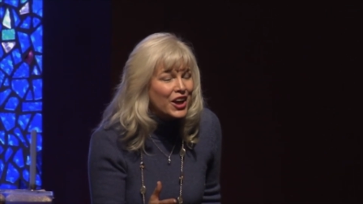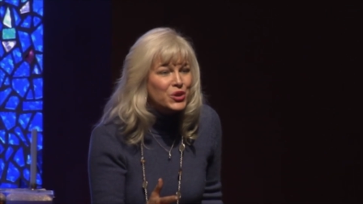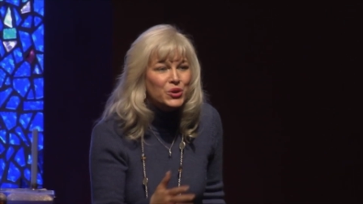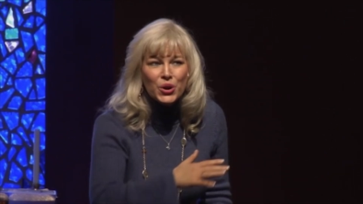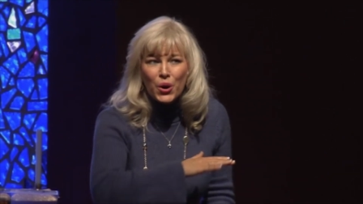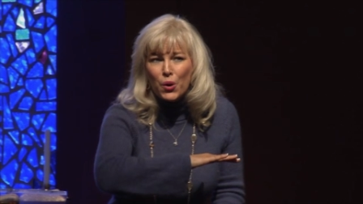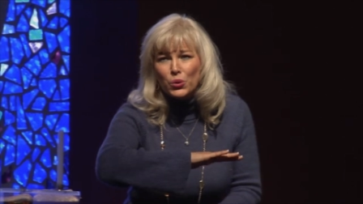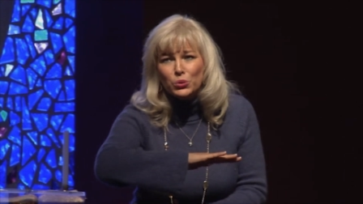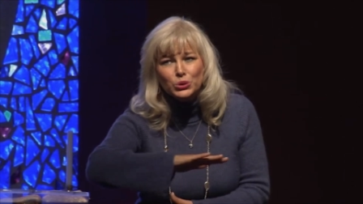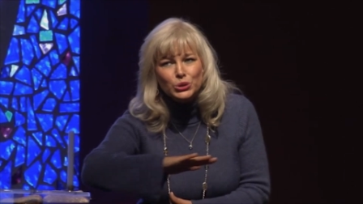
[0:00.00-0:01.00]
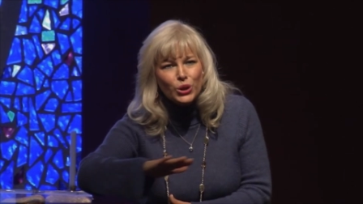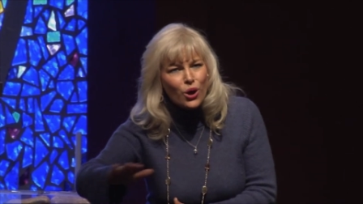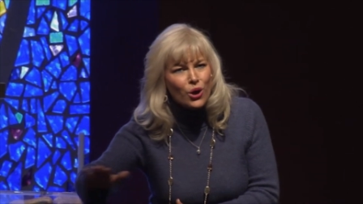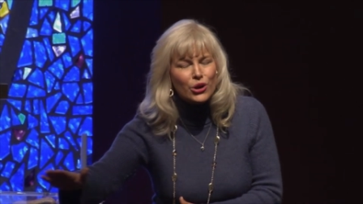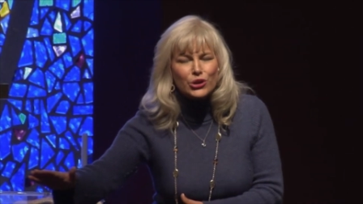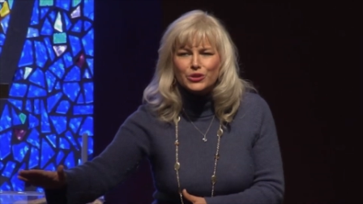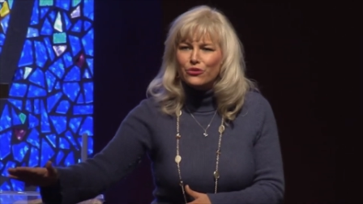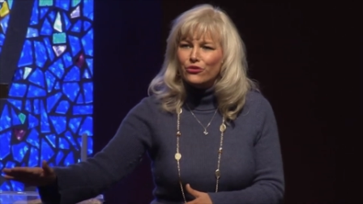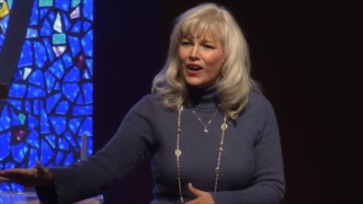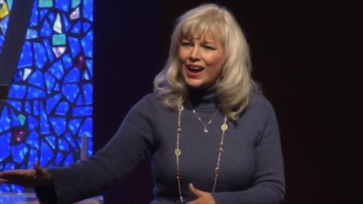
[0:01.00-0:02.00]
no longer
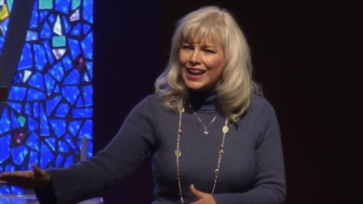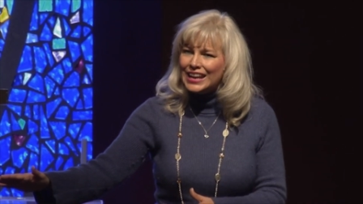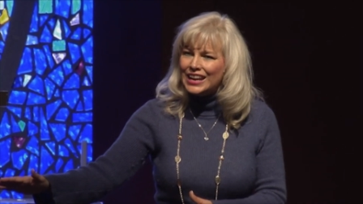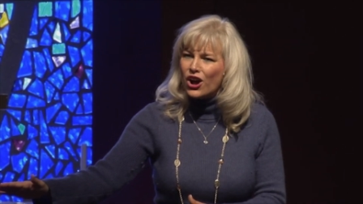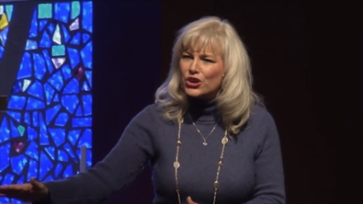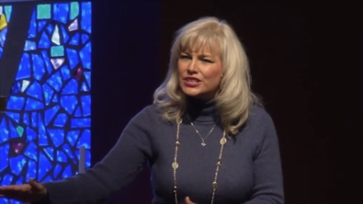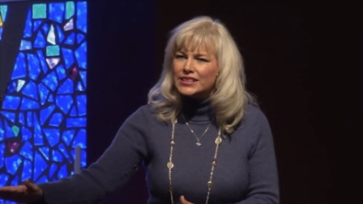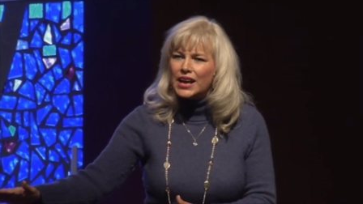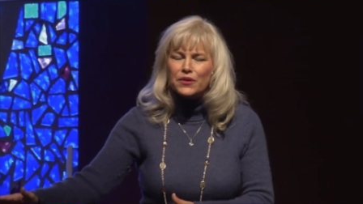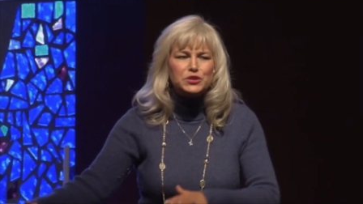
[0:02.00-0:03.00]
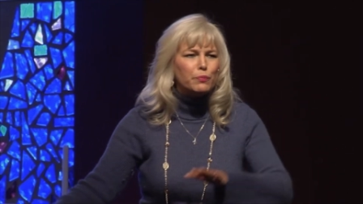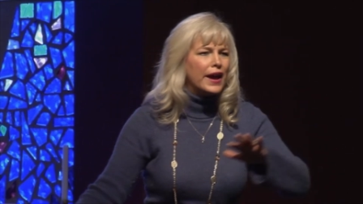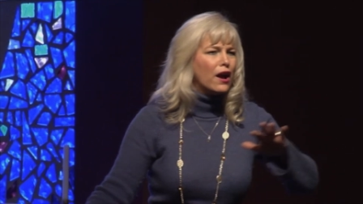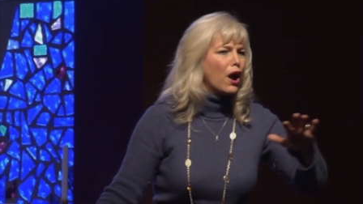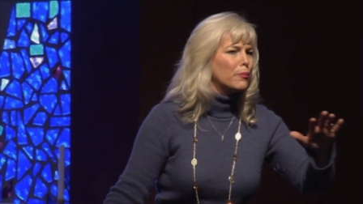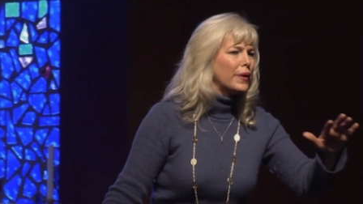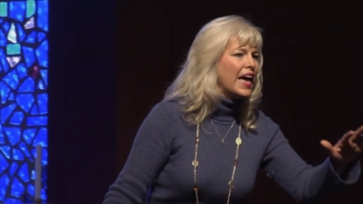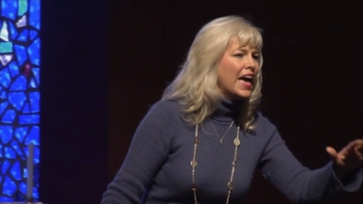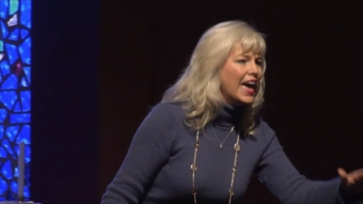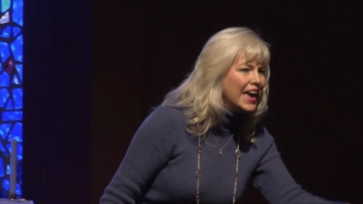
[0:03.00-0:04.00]
defining ourselves by our
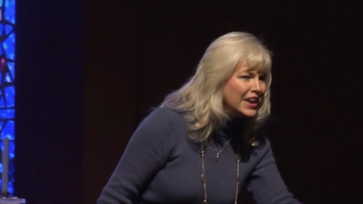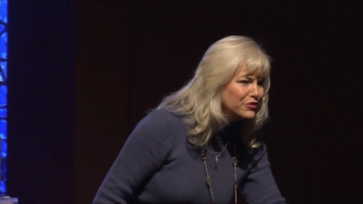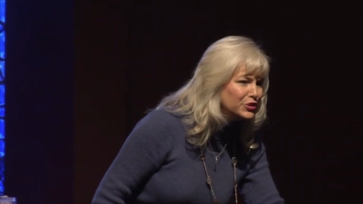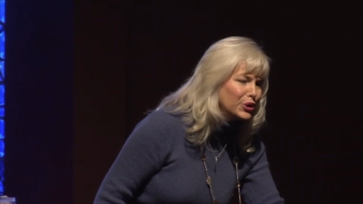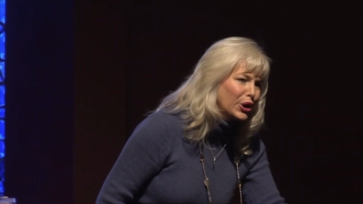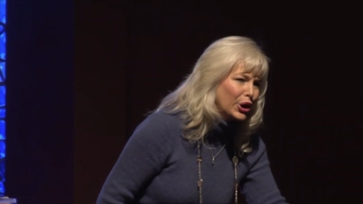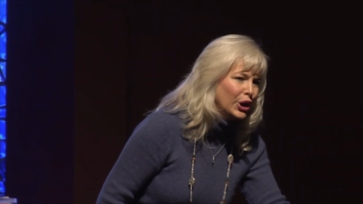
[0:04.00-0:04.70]
behavior,